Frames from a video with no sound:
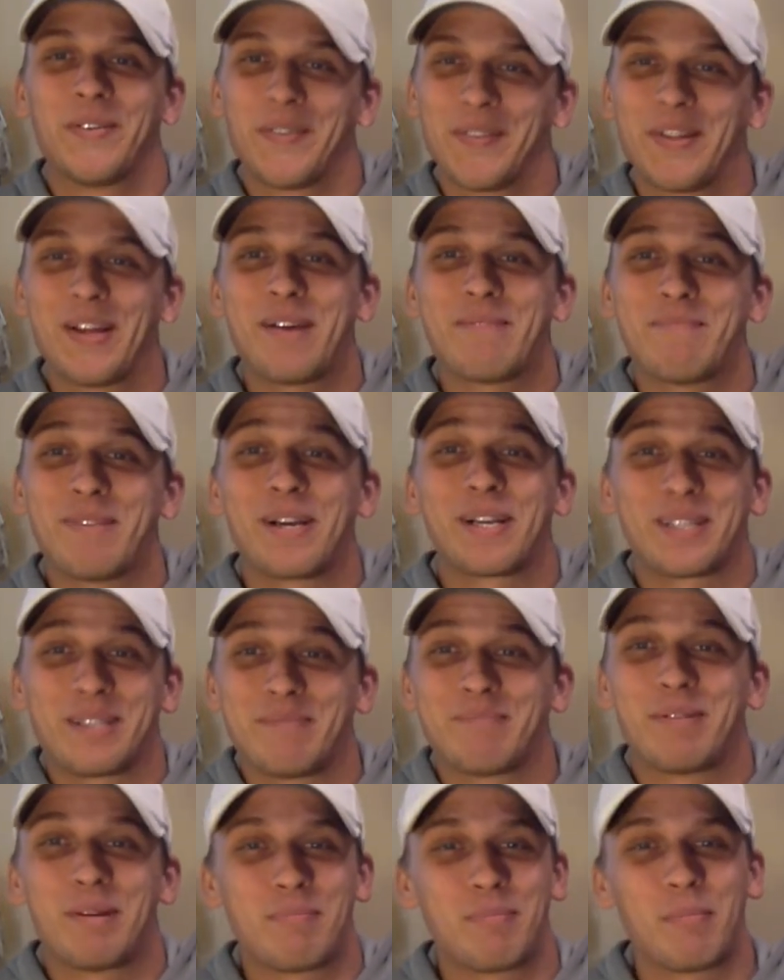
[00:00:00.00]
that makes
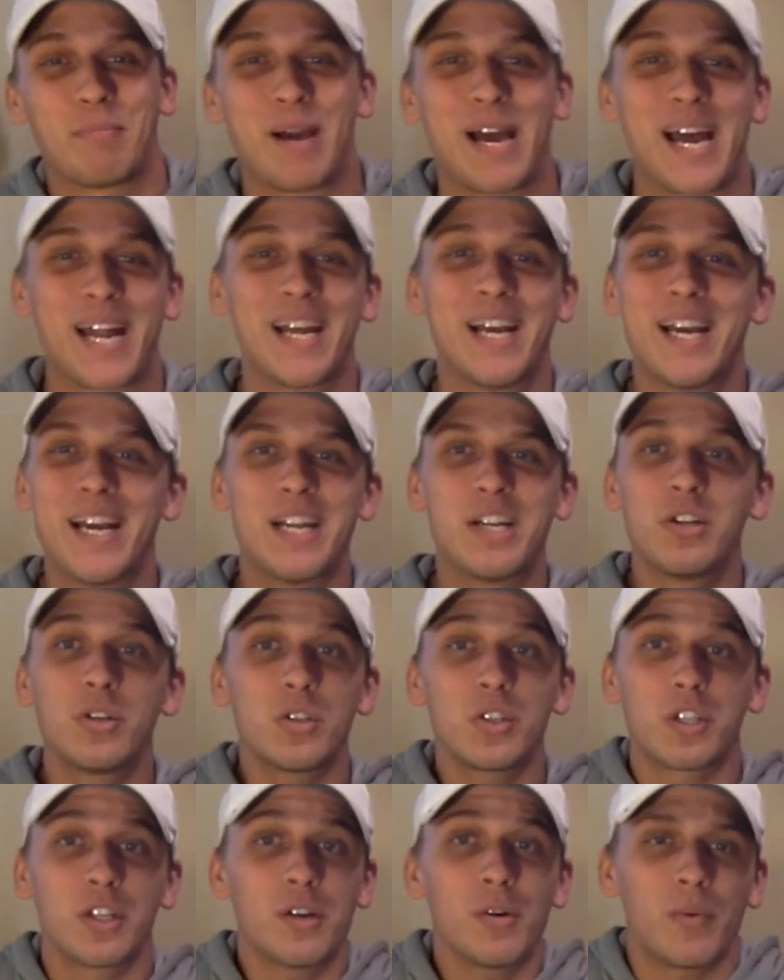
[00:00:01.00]
some people mad. And you'll
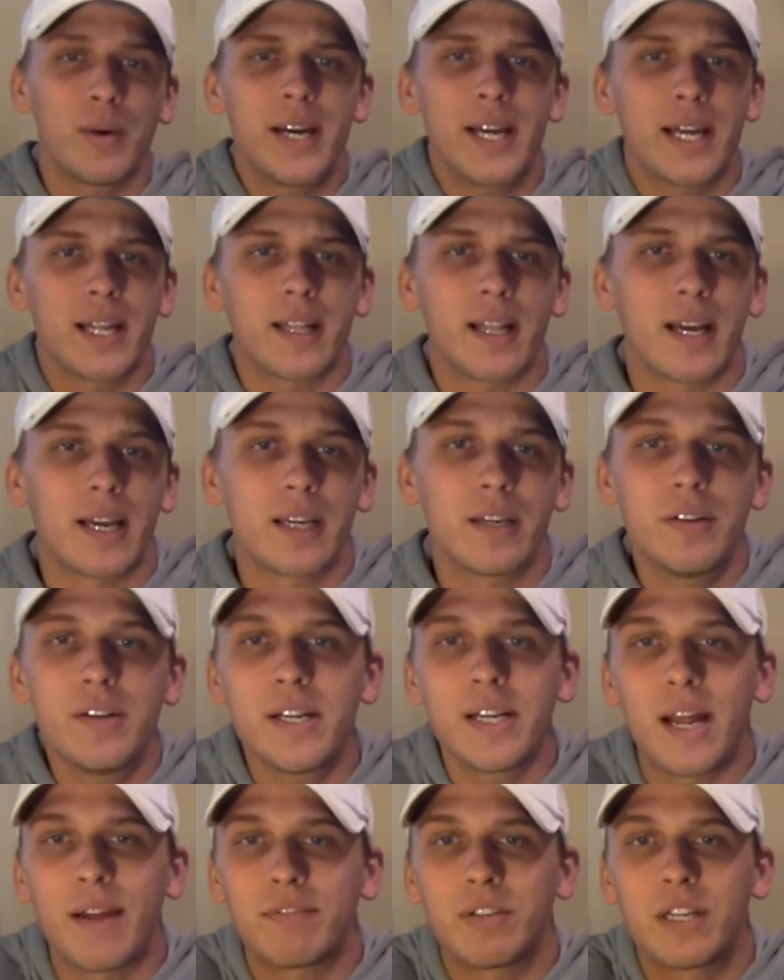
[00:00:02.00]
still win. Like, you
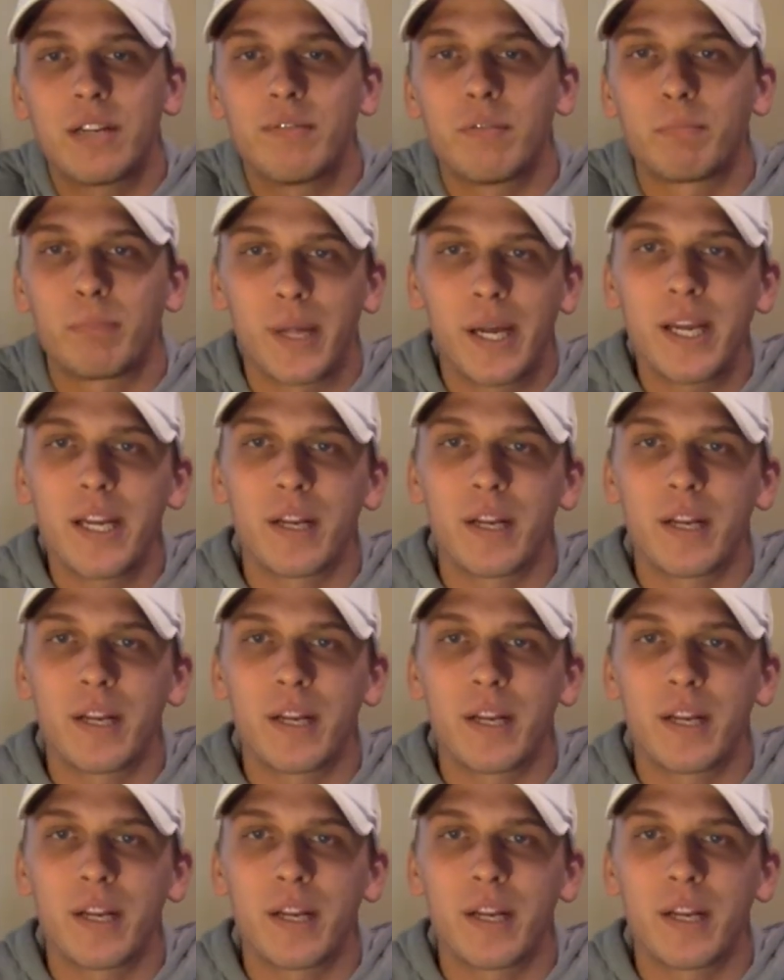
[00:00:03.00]
didn't have to even play